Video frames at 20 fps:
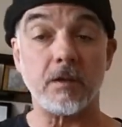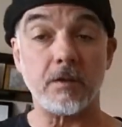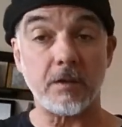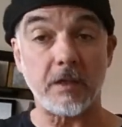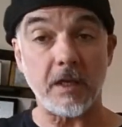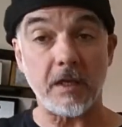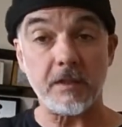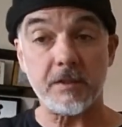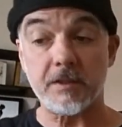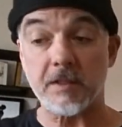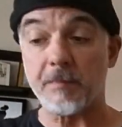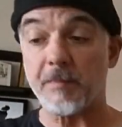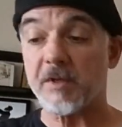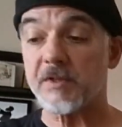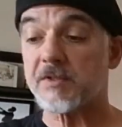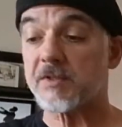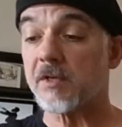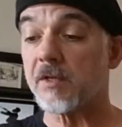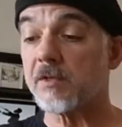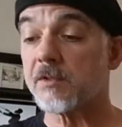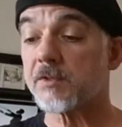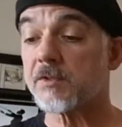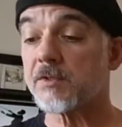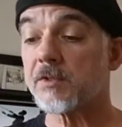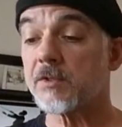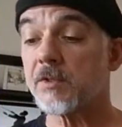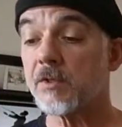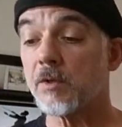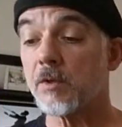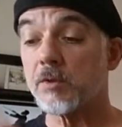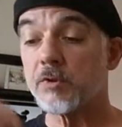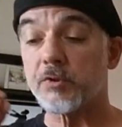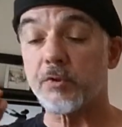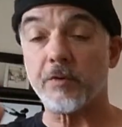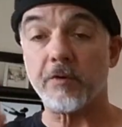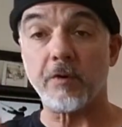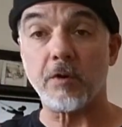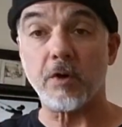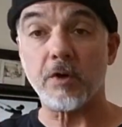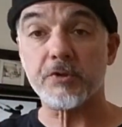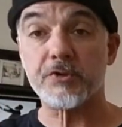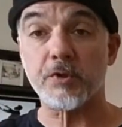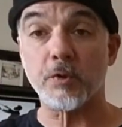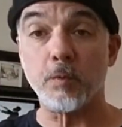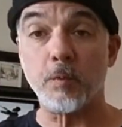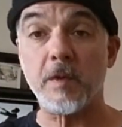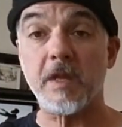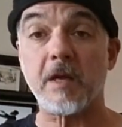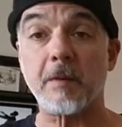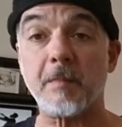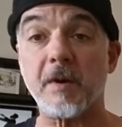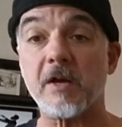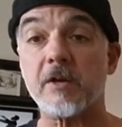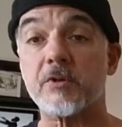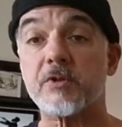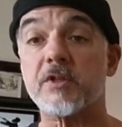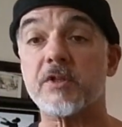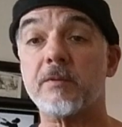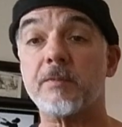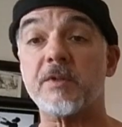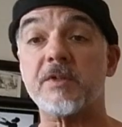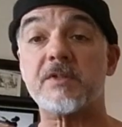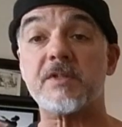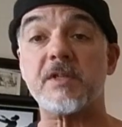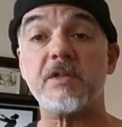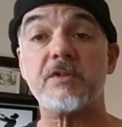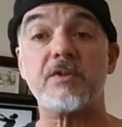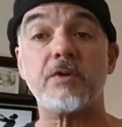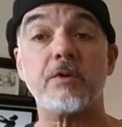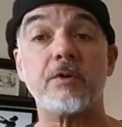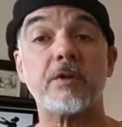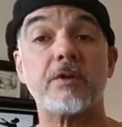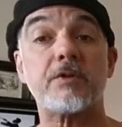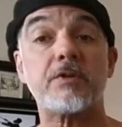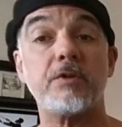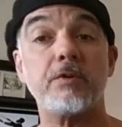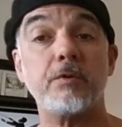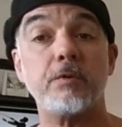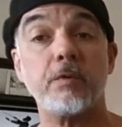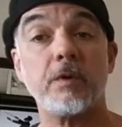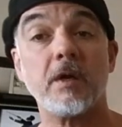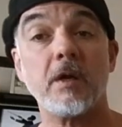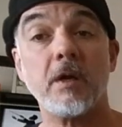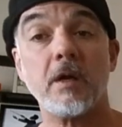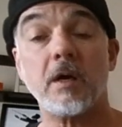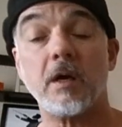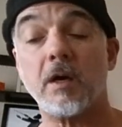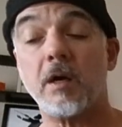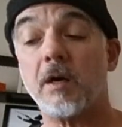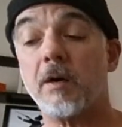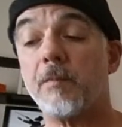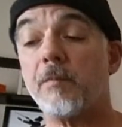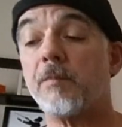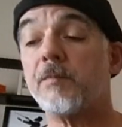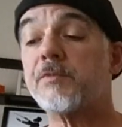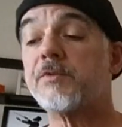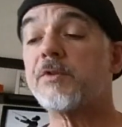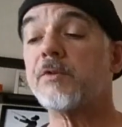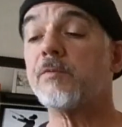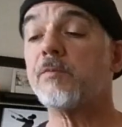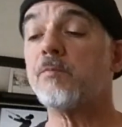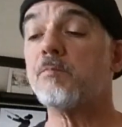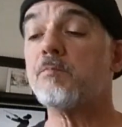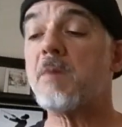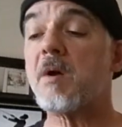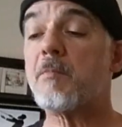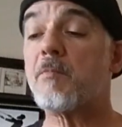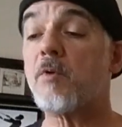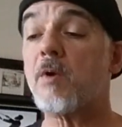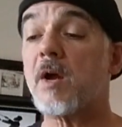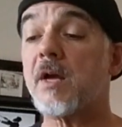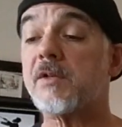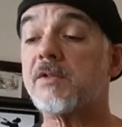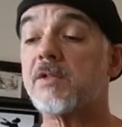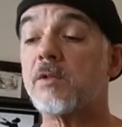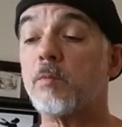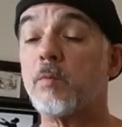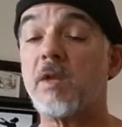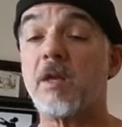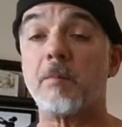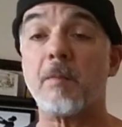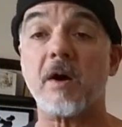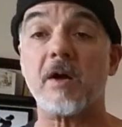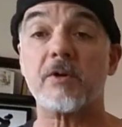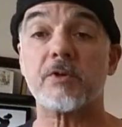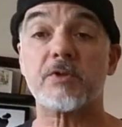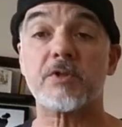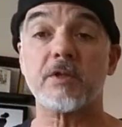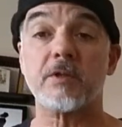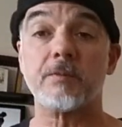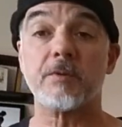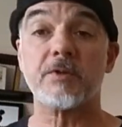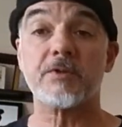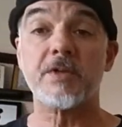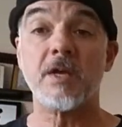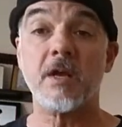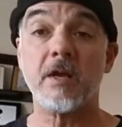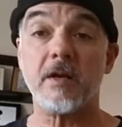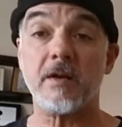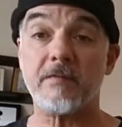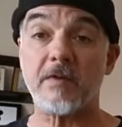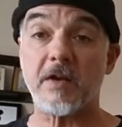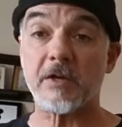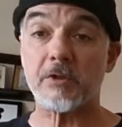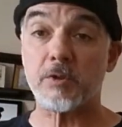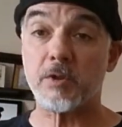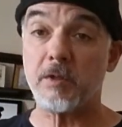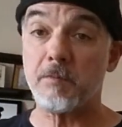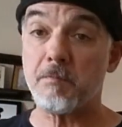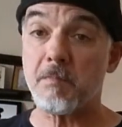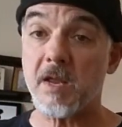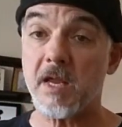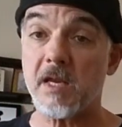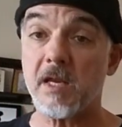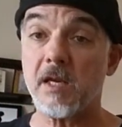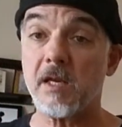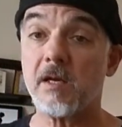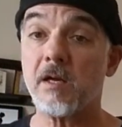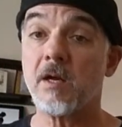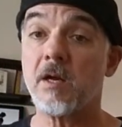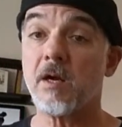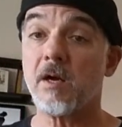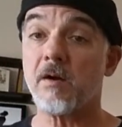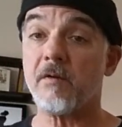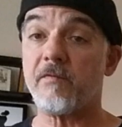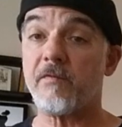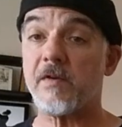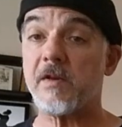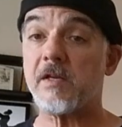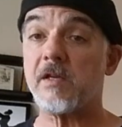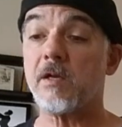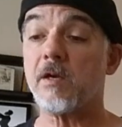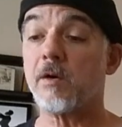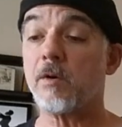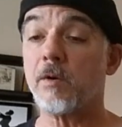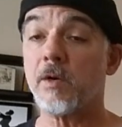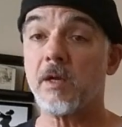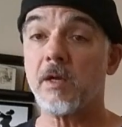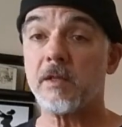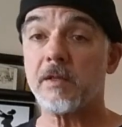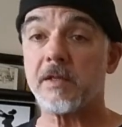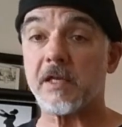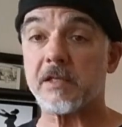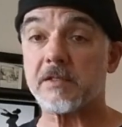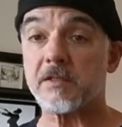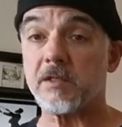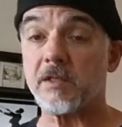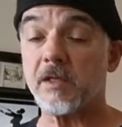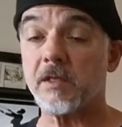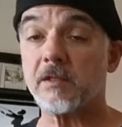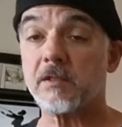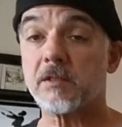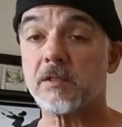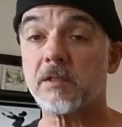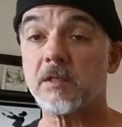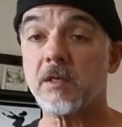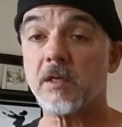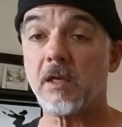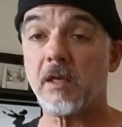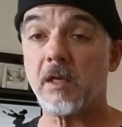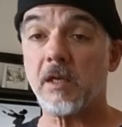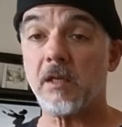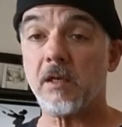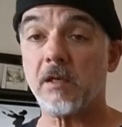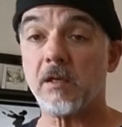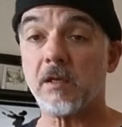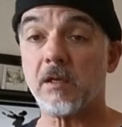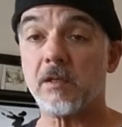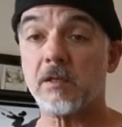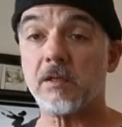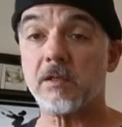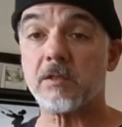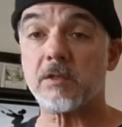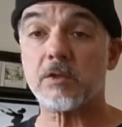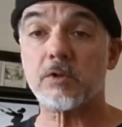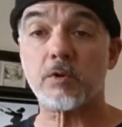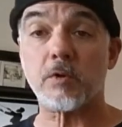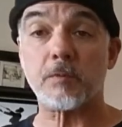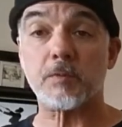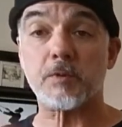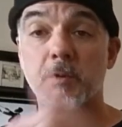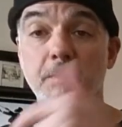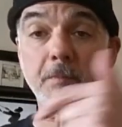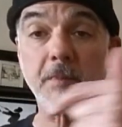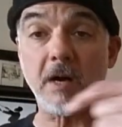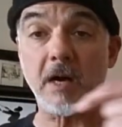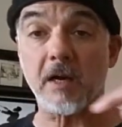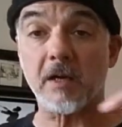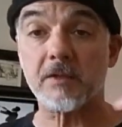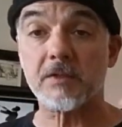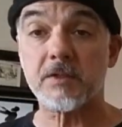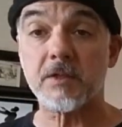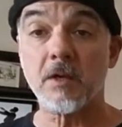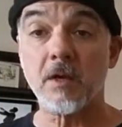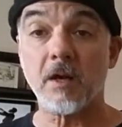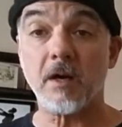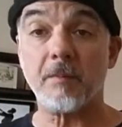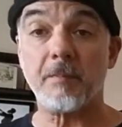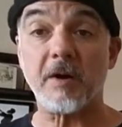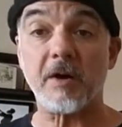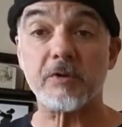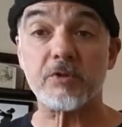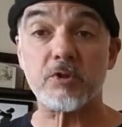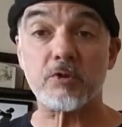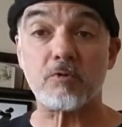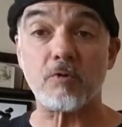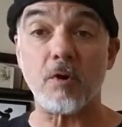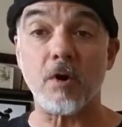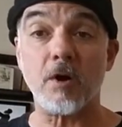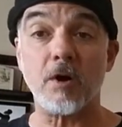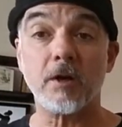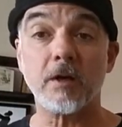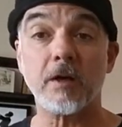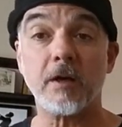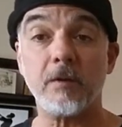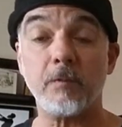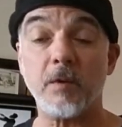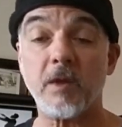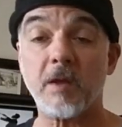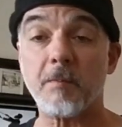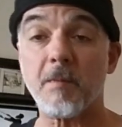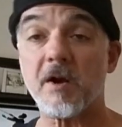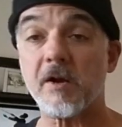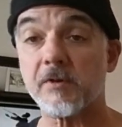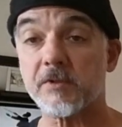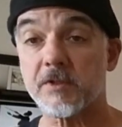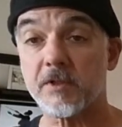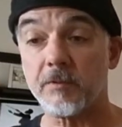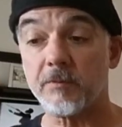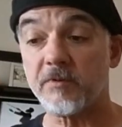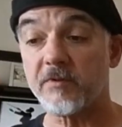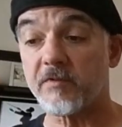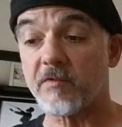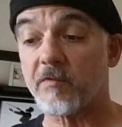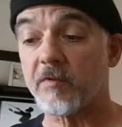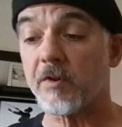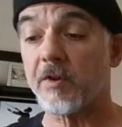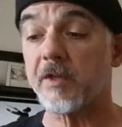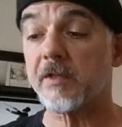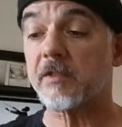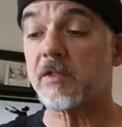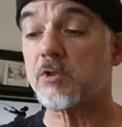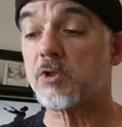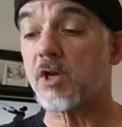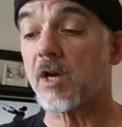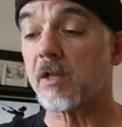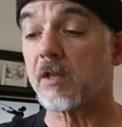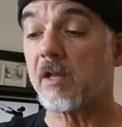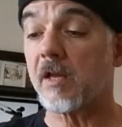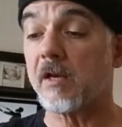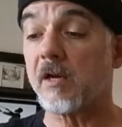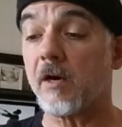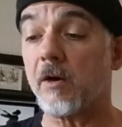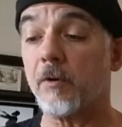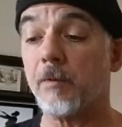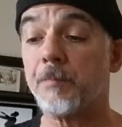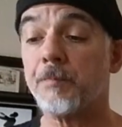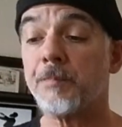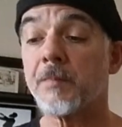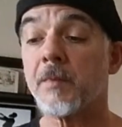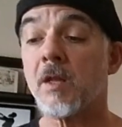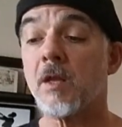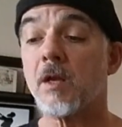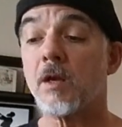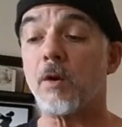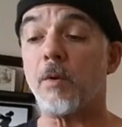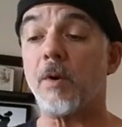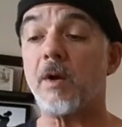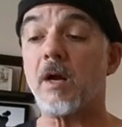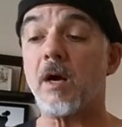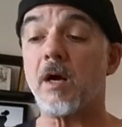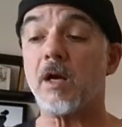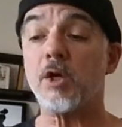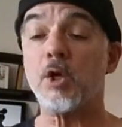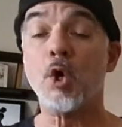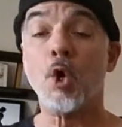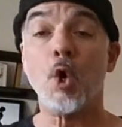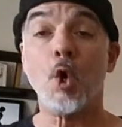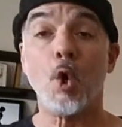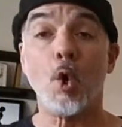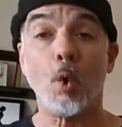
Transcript: Okay, does that make sense? So there are also weak monosyllables. Easier to memorize the weak monosyllables. And I've actually made a video that's linked in the description box about strong and weak monosyllables if you'd like to check that out. Going on.